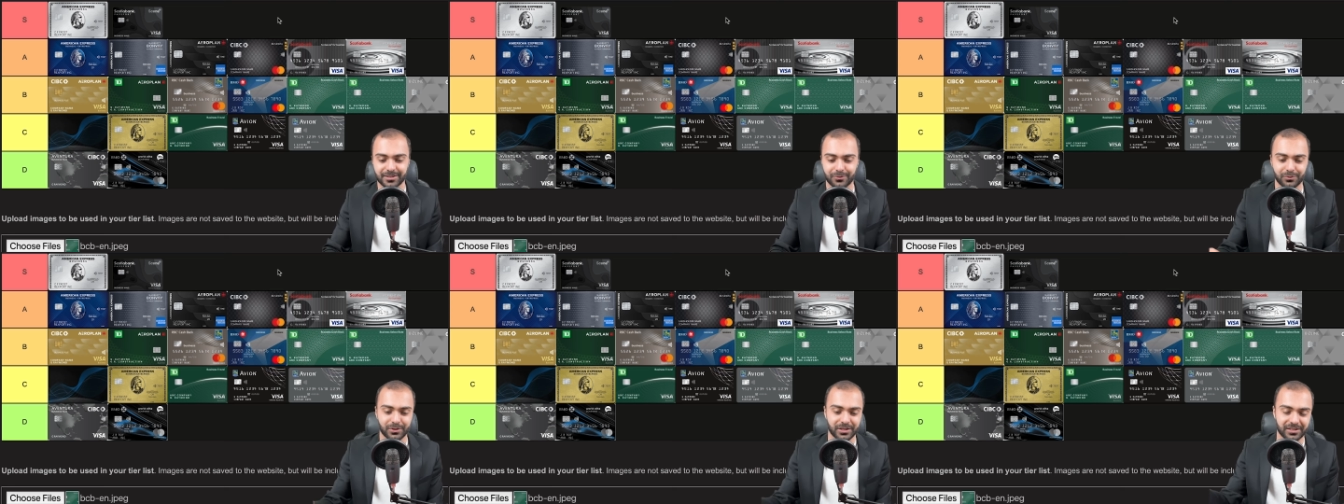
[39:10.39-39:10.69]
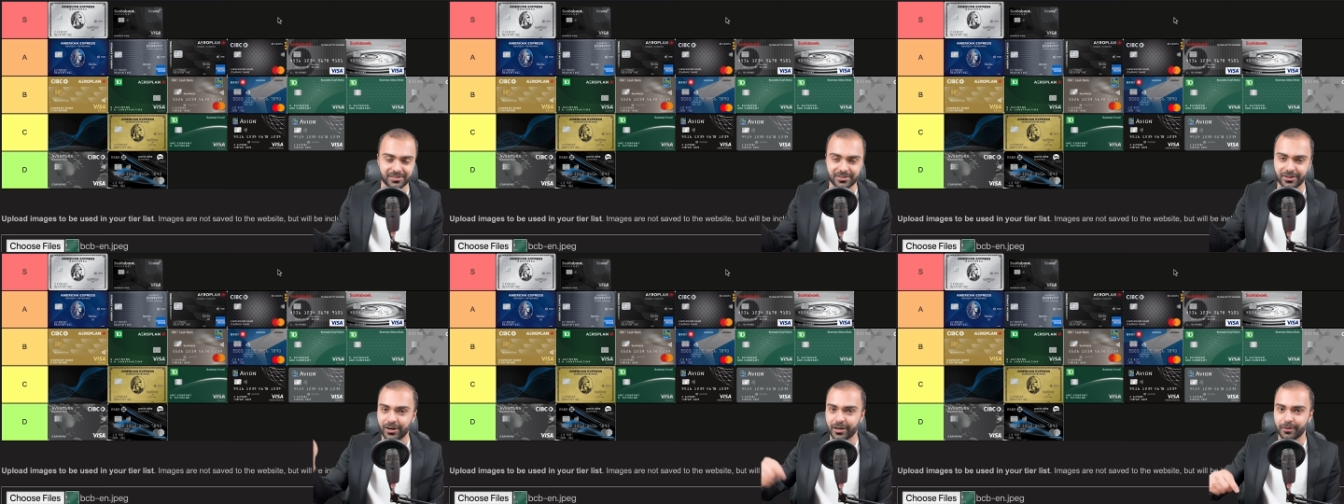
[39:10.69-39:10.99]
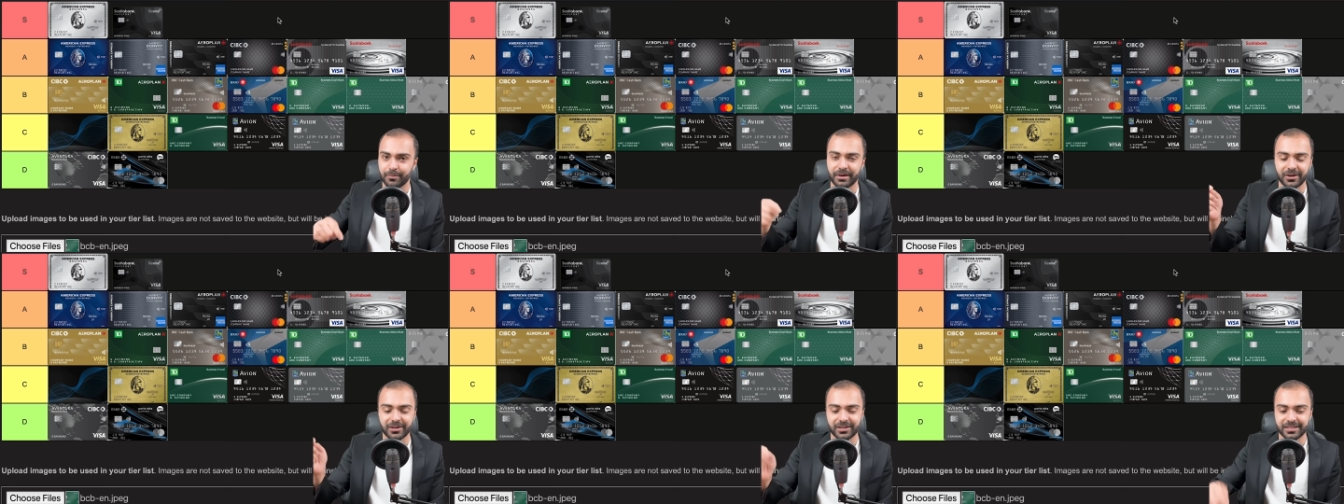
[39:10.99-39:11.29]
we can talk
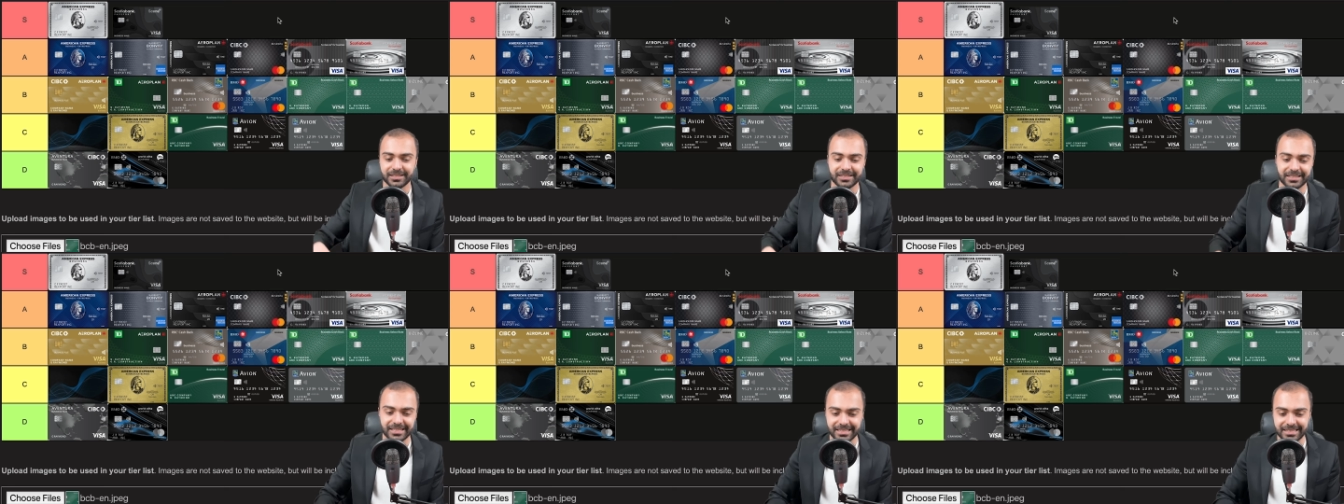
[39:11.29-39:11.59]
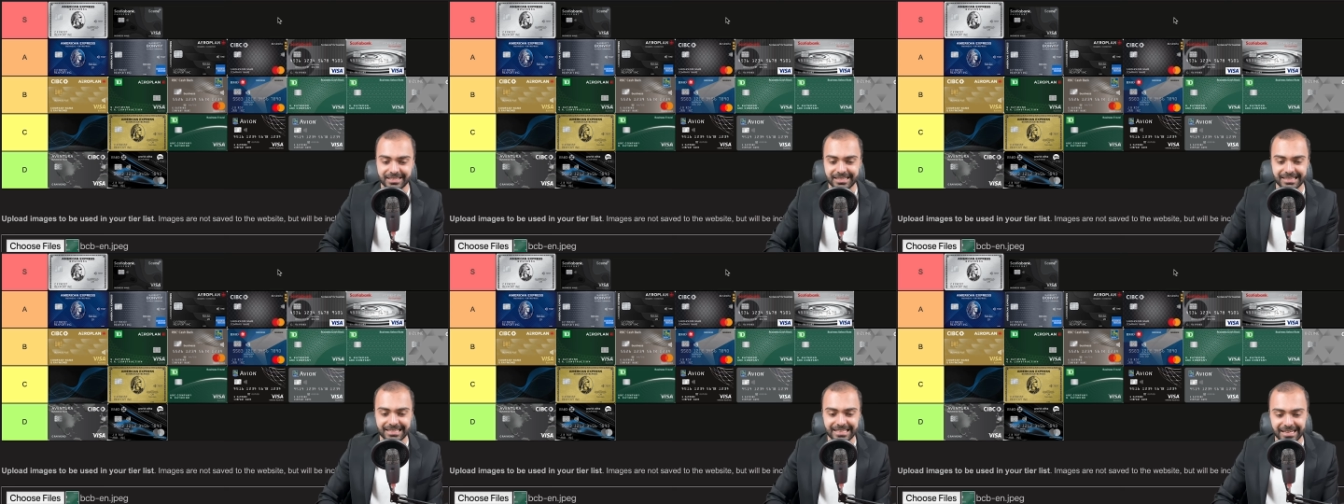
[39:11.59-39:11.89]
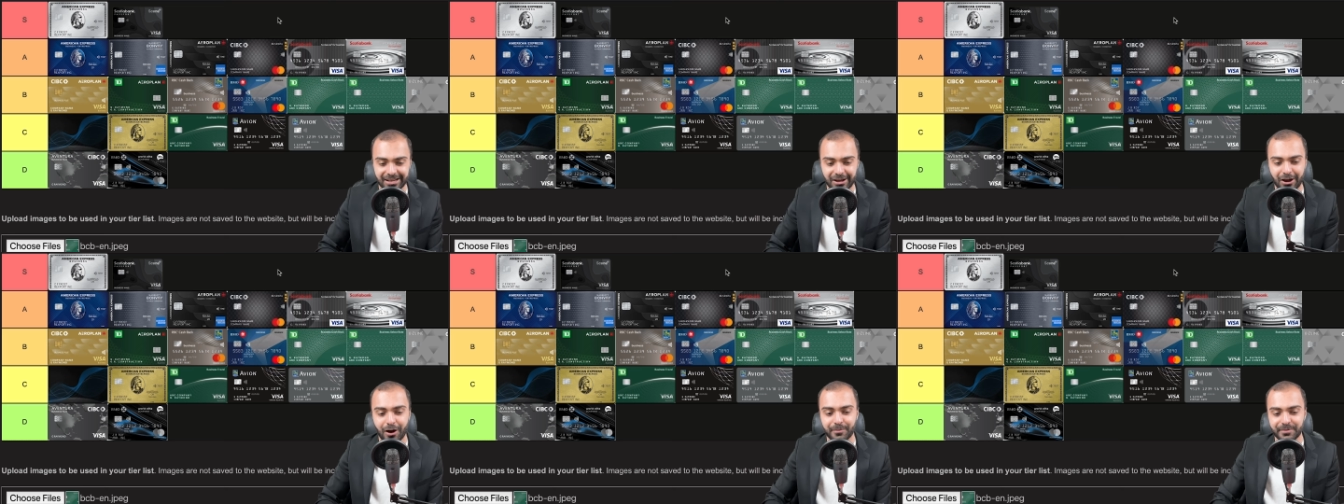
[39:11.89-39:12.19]
about it in the
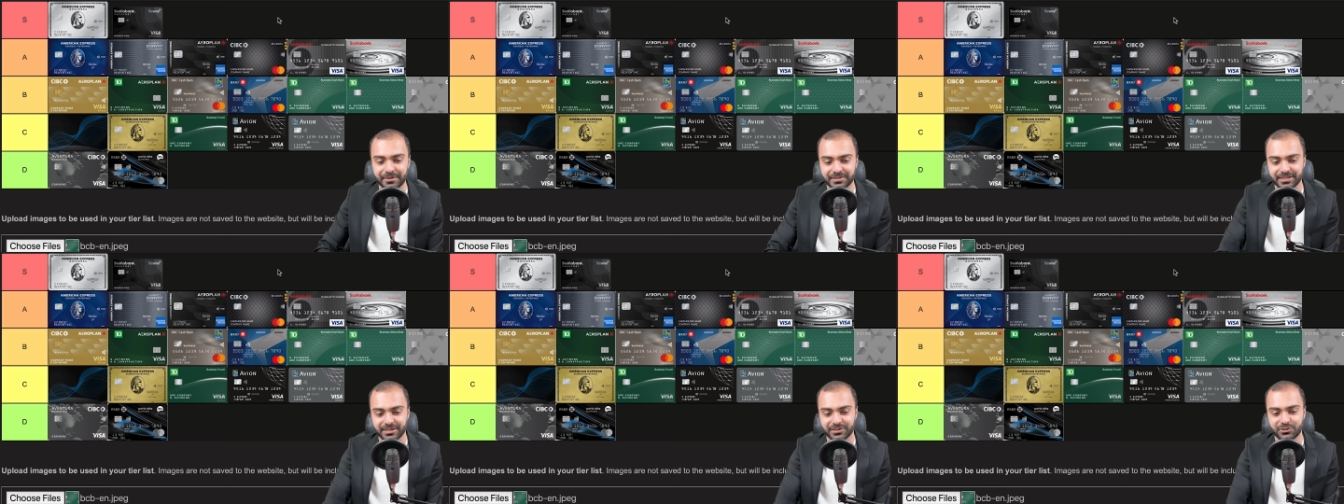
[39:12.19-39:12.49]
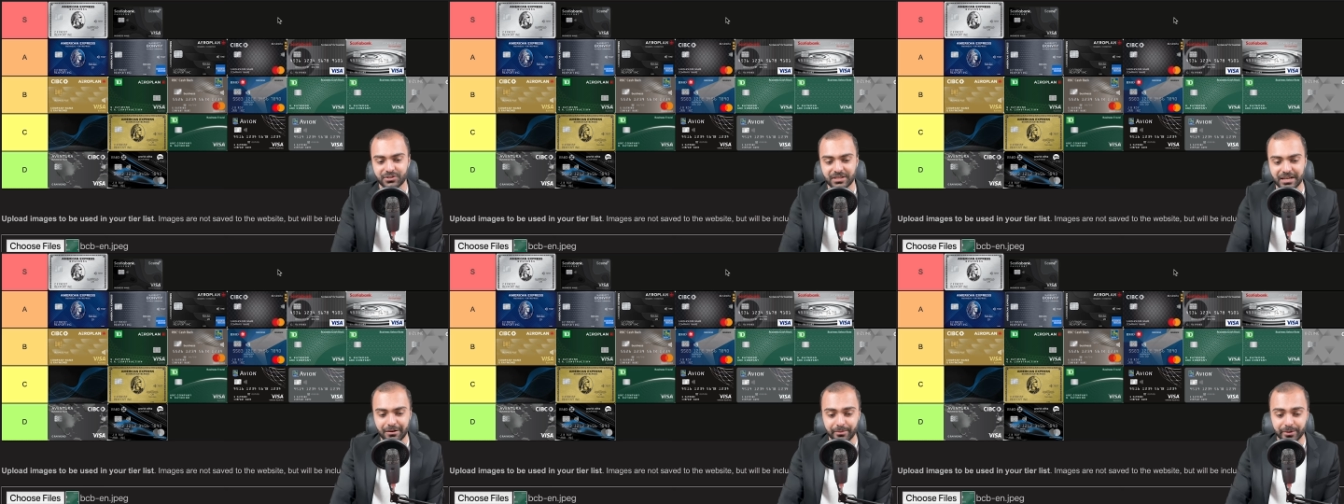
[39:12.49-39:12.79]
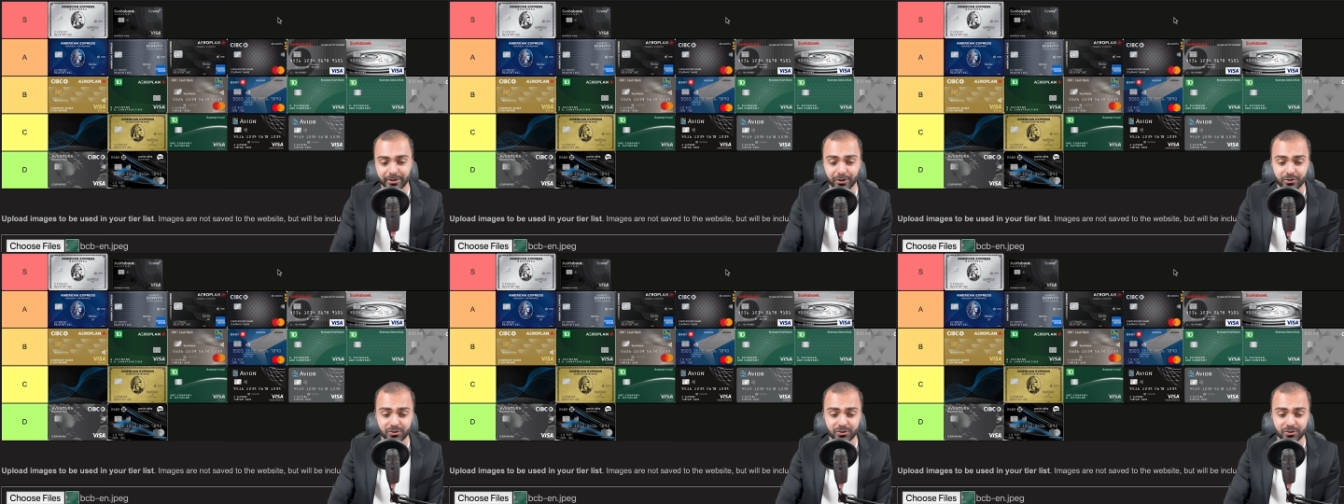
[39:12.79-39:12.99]
comment section down below.